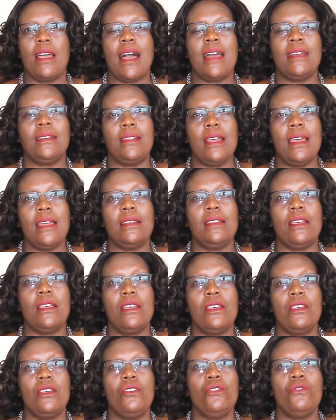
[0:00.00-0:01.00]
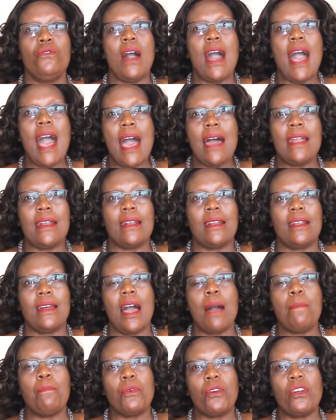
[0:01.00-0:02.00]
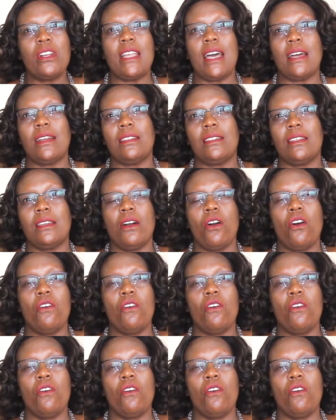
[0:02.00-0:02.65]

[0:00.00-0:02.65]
I said, you are a product